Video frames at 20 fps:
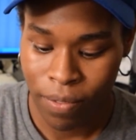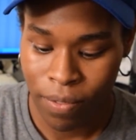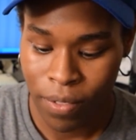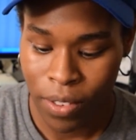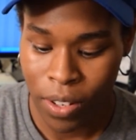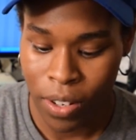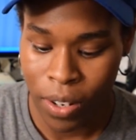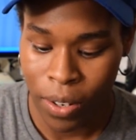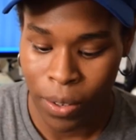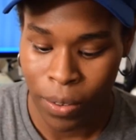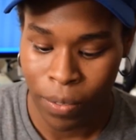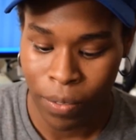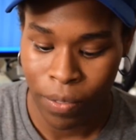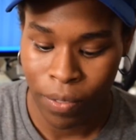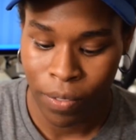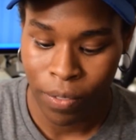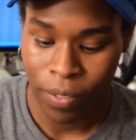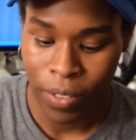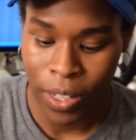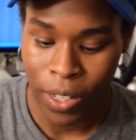So,
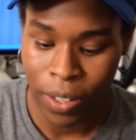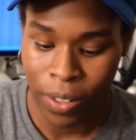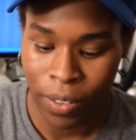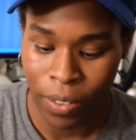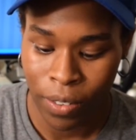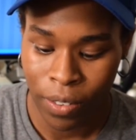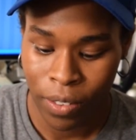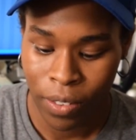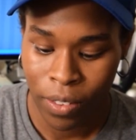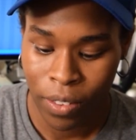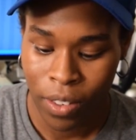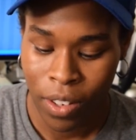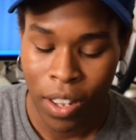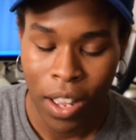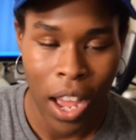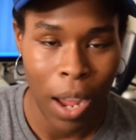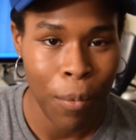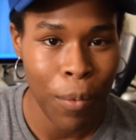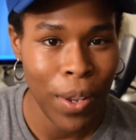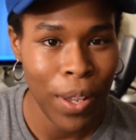
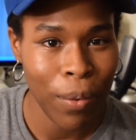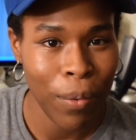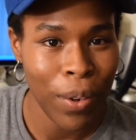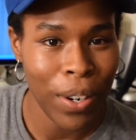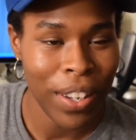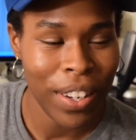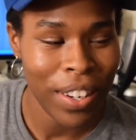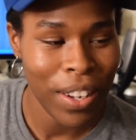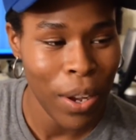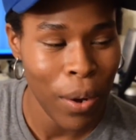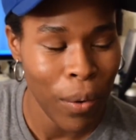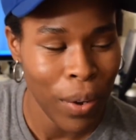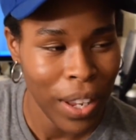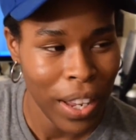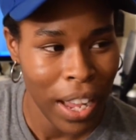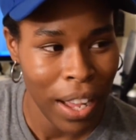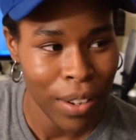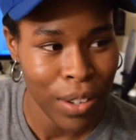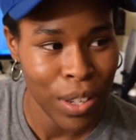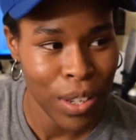I really wanted
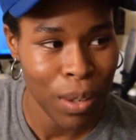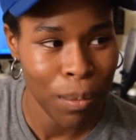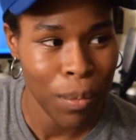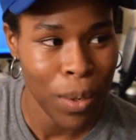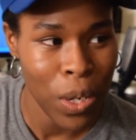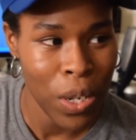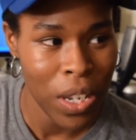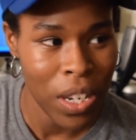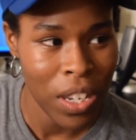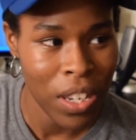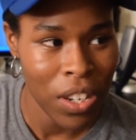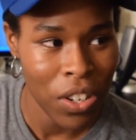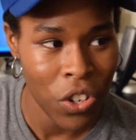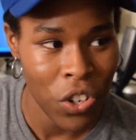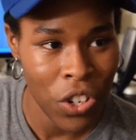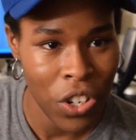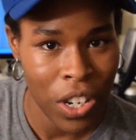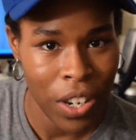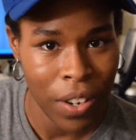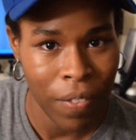Going Out to the Music to
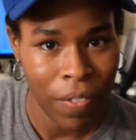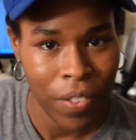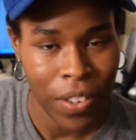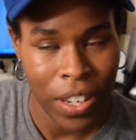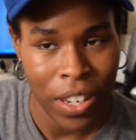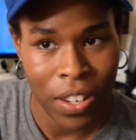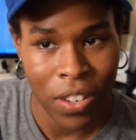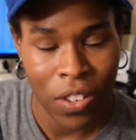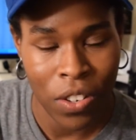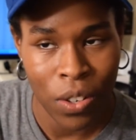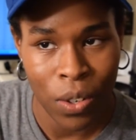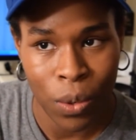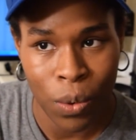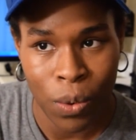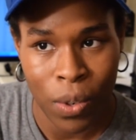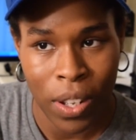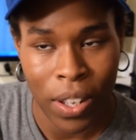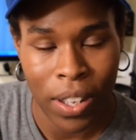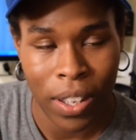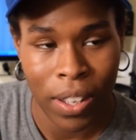shift into